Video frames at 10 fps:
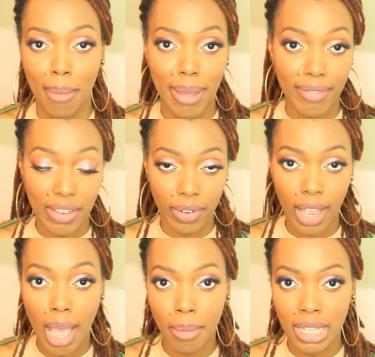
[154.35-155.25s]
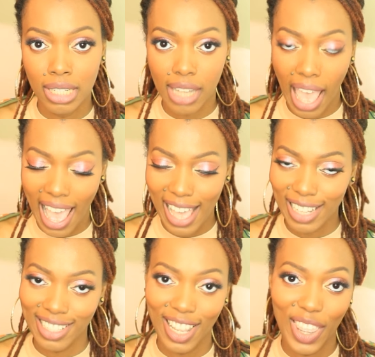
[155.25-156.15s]
my favorite comments
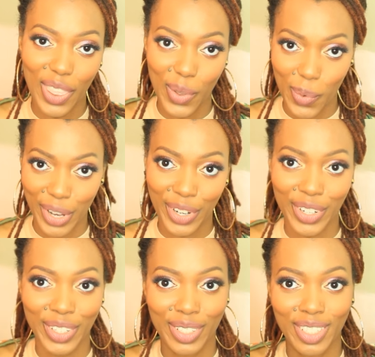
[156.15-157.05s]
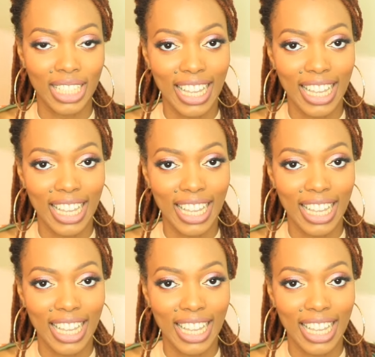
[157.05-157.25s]
as the winner